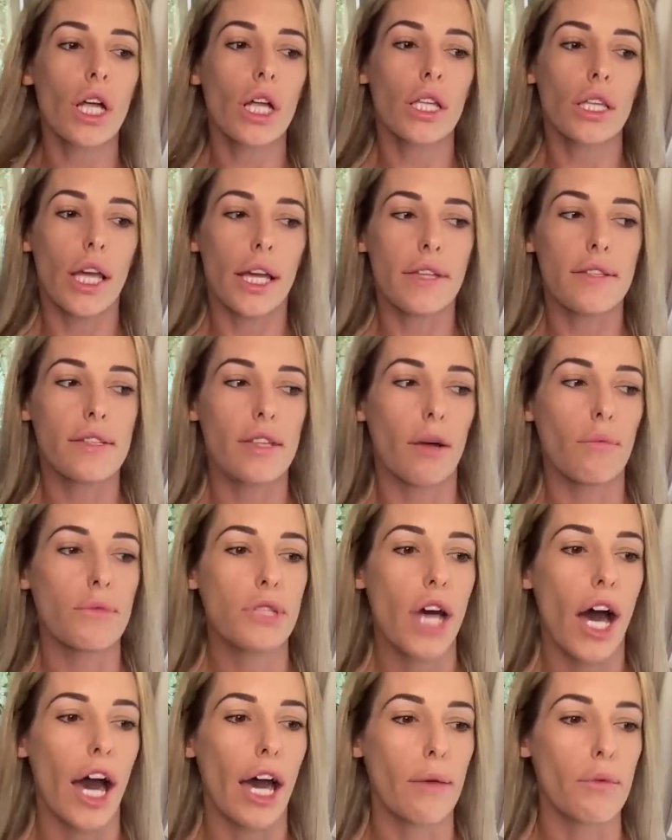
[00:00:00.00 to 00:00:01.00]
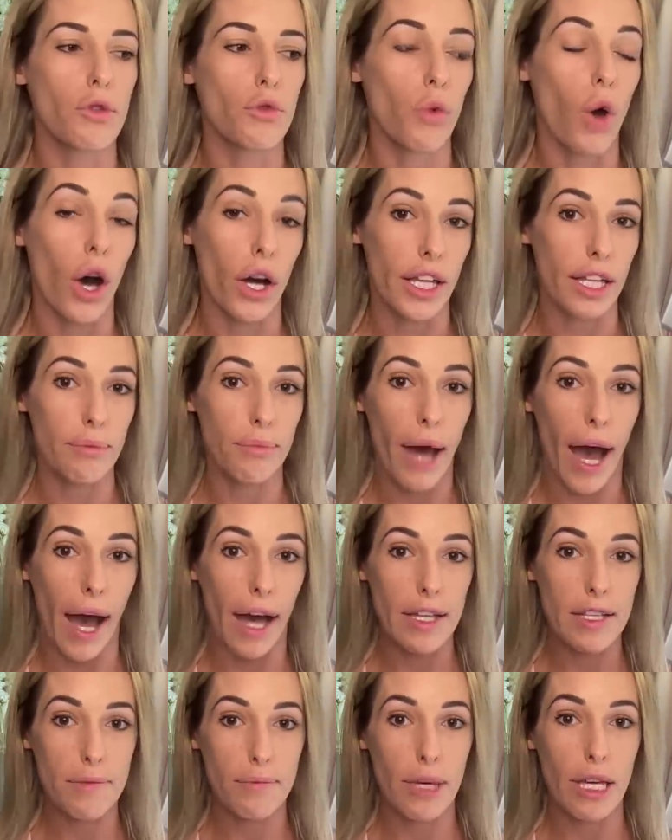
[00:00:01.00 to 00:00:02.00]
Like sometimes walking
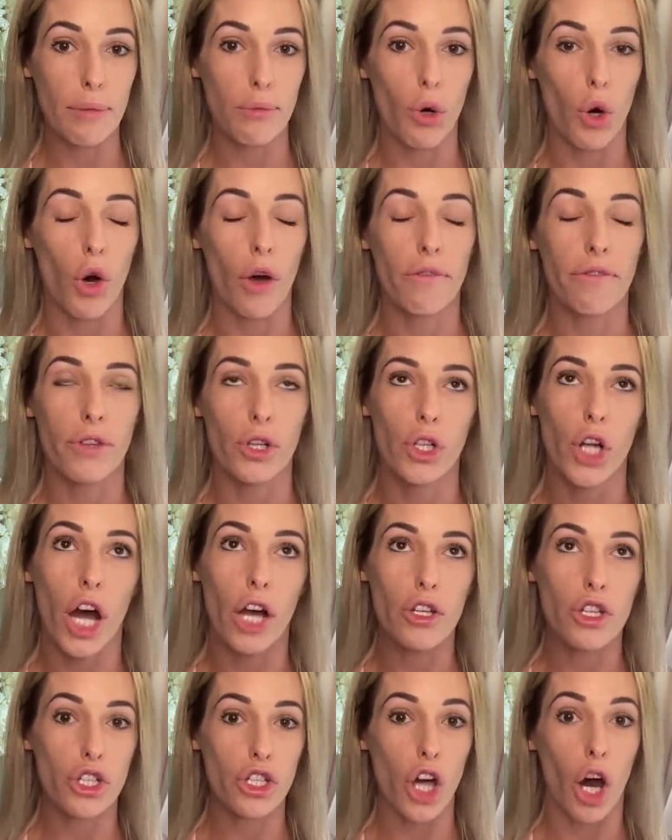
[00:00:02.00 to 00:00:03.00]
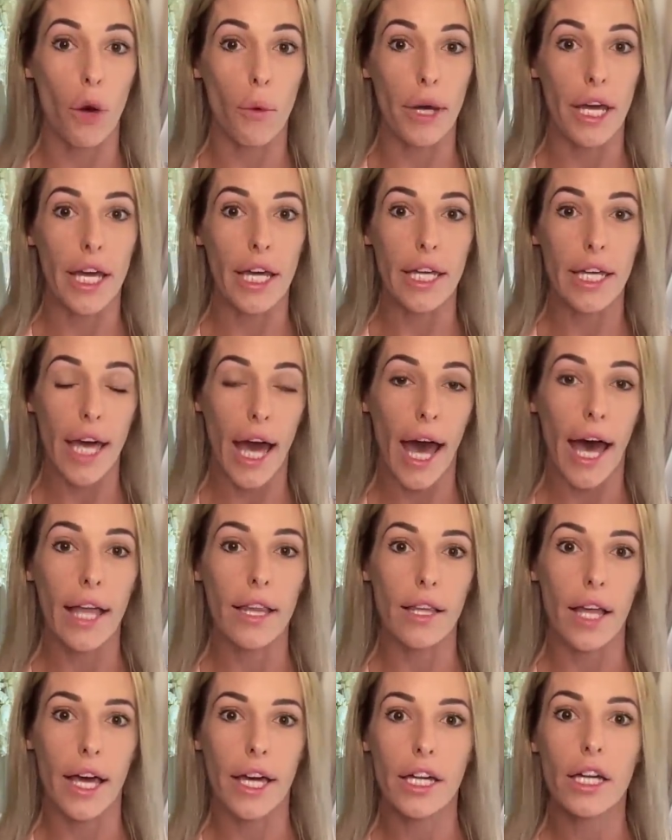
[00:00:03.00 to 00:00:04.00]
past people, if they're not showing
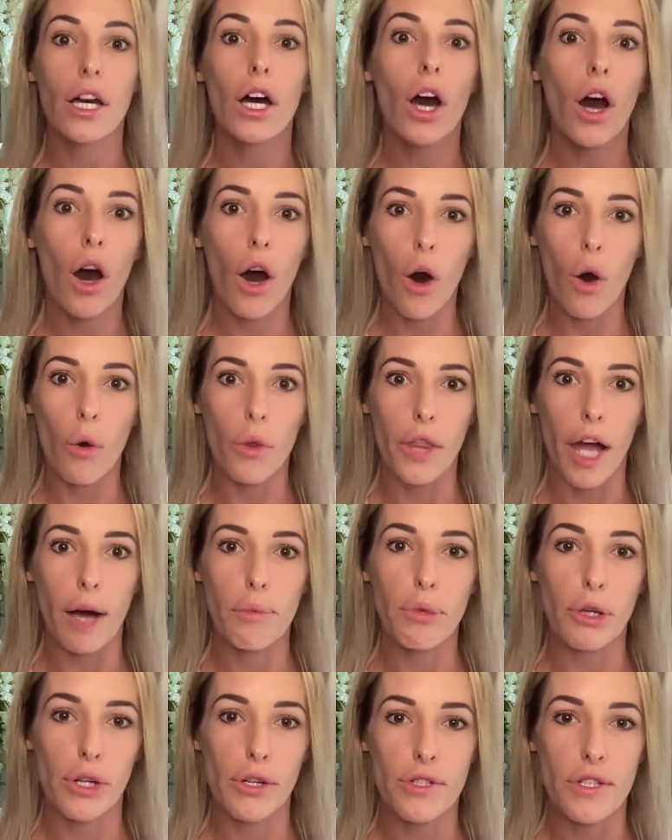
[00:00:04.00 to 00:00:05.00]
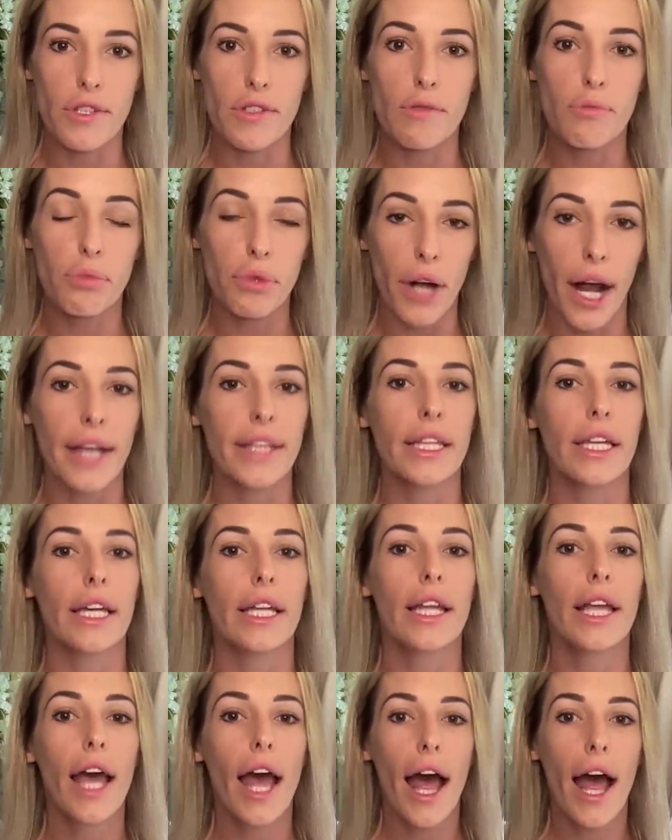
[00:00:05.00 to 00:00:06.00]
yet, like, oh, that person's
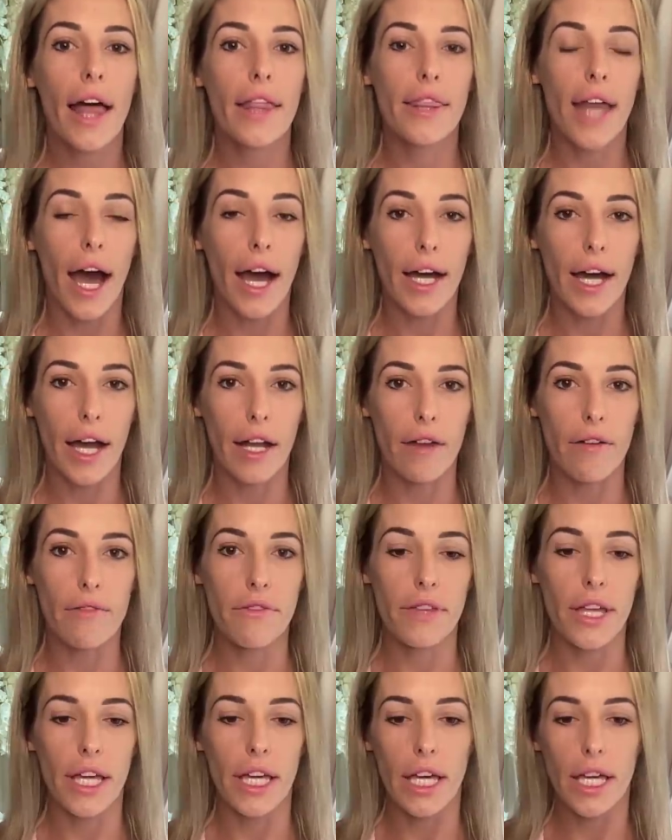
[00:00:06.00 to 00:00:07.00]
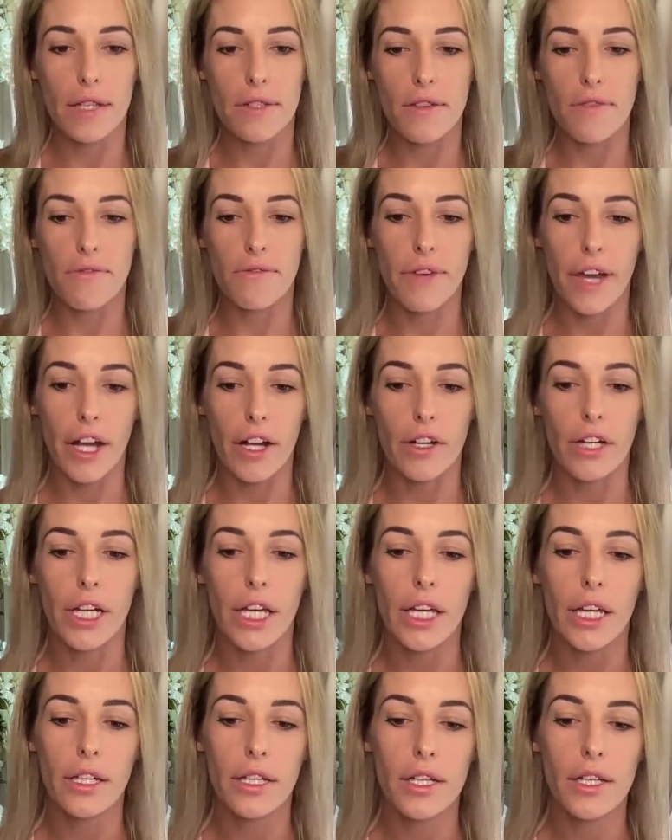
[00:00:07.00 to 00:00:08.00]
pregnant, that kind of thing. It's a
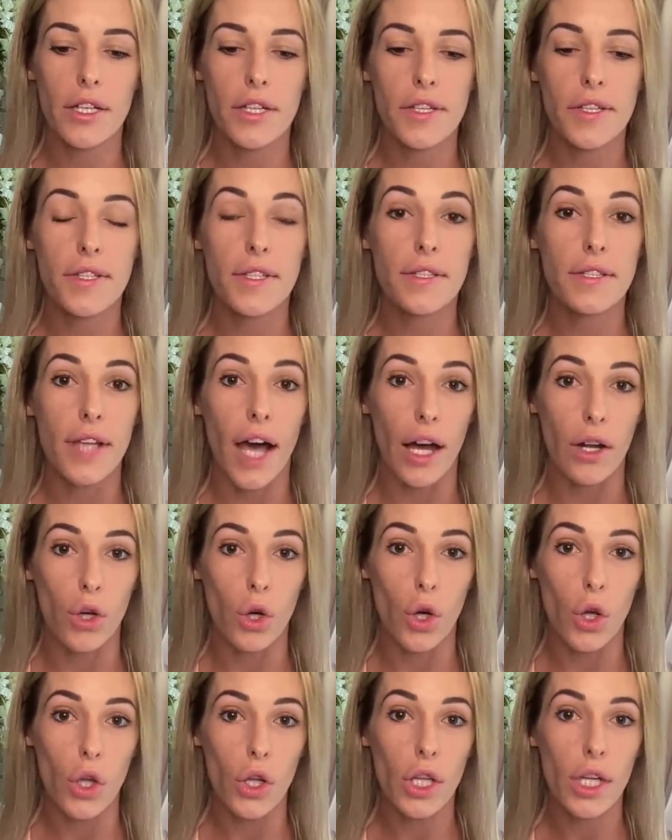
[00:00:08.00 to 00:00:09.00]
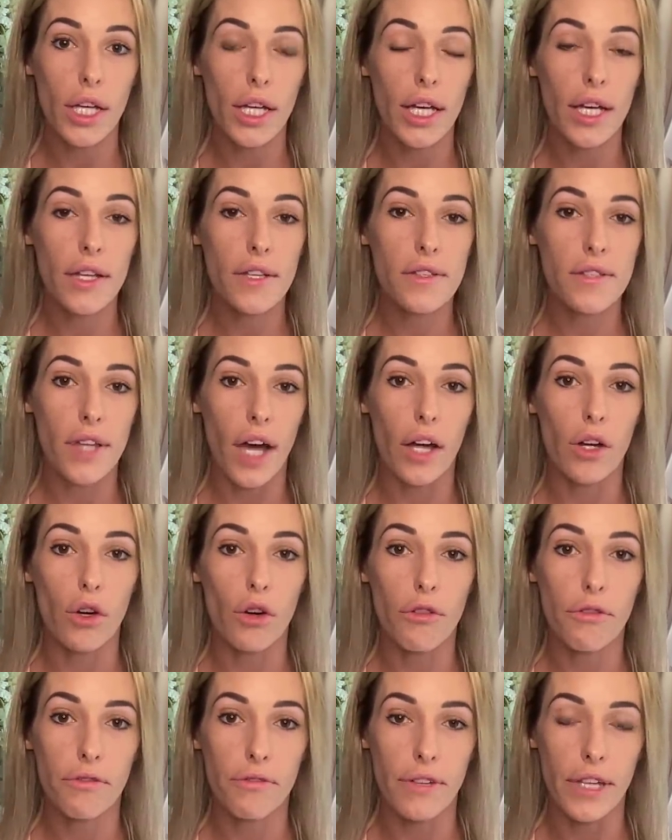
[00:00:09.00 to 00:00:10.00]
very subtle
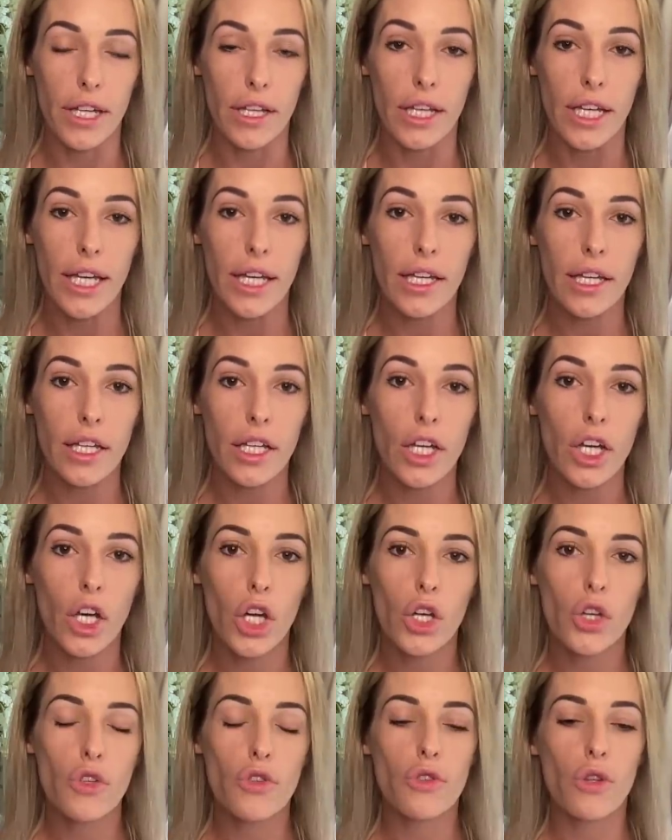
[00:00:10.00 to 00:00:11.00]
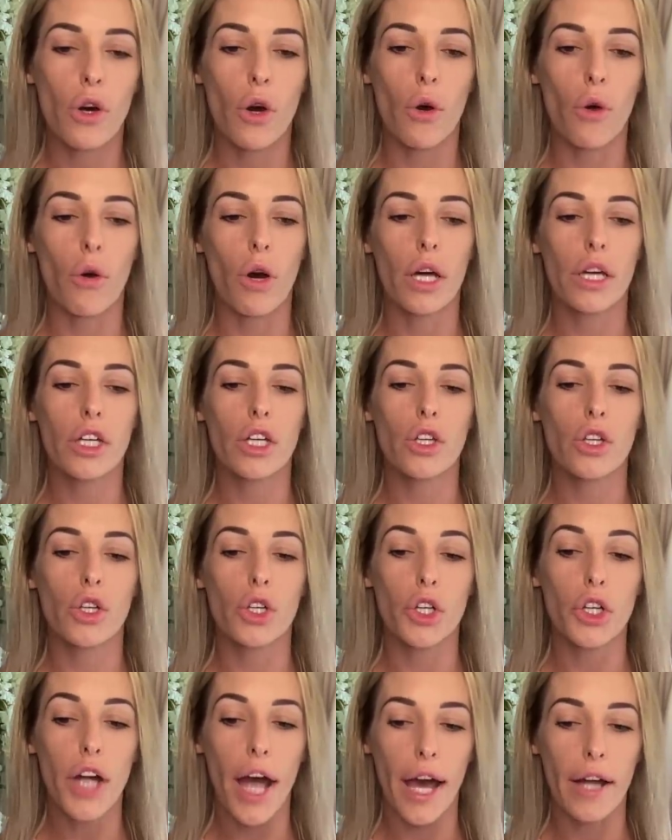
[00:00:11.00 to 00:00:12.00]
feeling. So
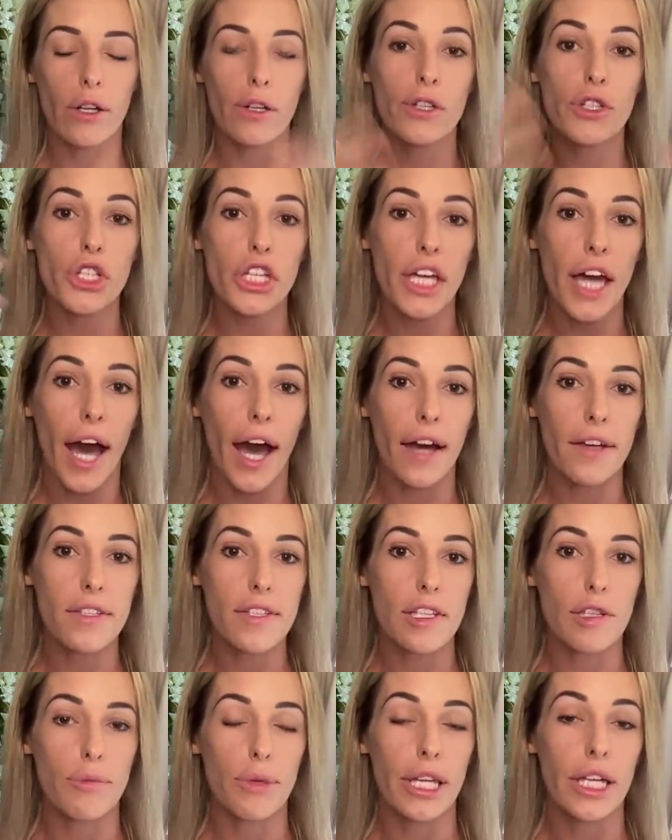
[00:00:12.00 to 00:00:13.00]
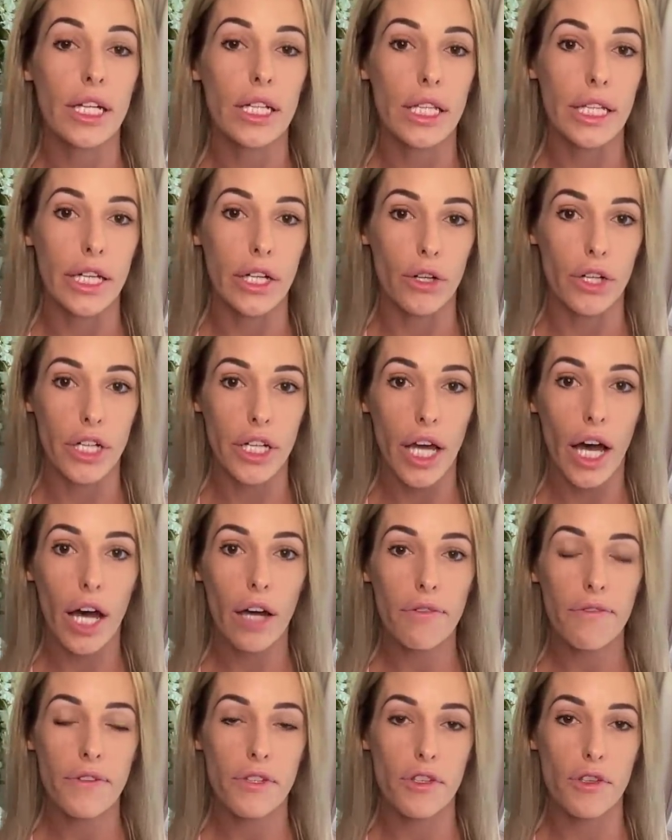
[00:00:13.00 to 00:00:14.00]
your energy has to be clear
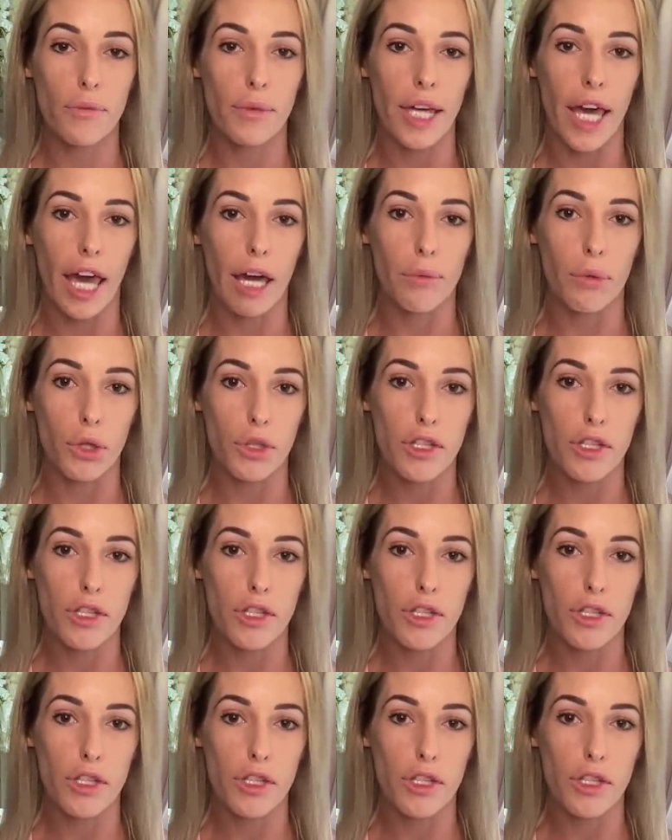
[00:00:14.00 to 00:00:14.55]
enough to be able